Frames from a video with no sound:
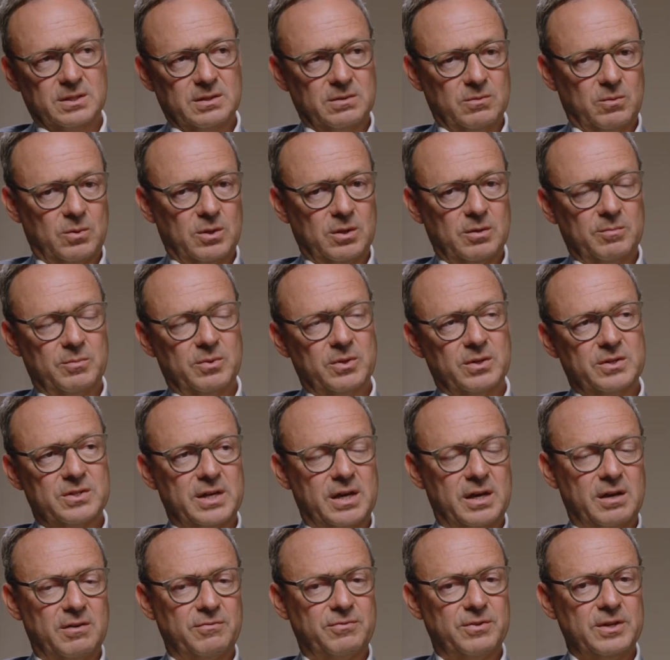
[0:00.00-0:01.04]
and the Wallenbergs
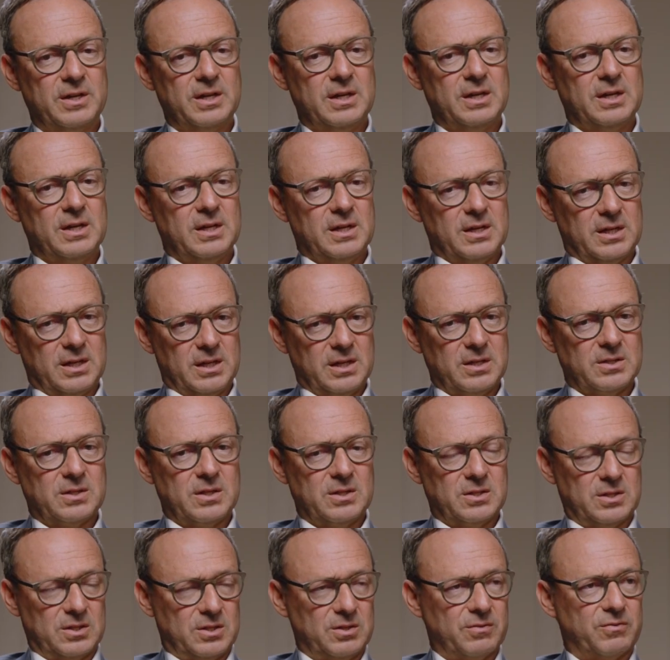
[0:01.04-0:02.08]
have, is
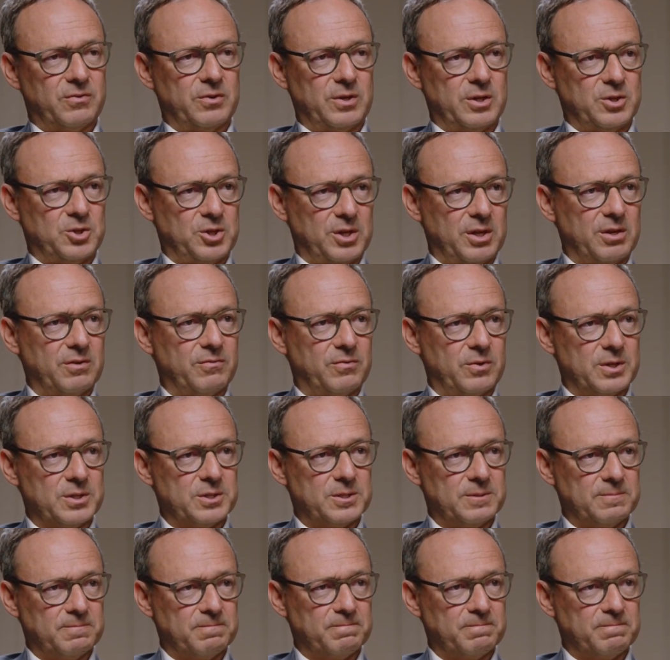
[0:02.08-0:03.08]
a differentiator for us.